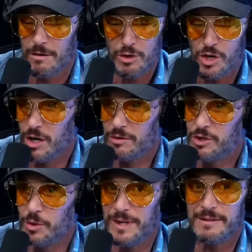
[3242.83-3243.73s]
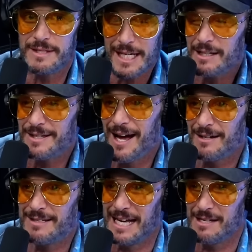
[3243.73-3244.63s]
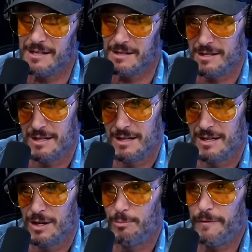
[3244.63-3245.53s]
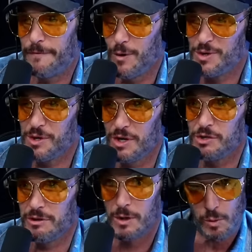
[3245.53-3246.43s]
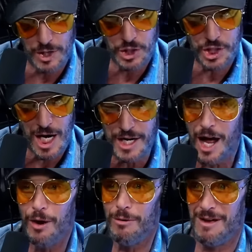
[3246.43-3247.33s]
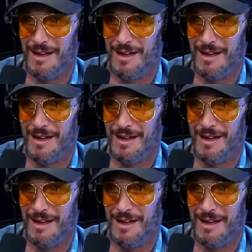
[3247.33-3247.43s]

go, doing TikTok dances before surgery, which you do.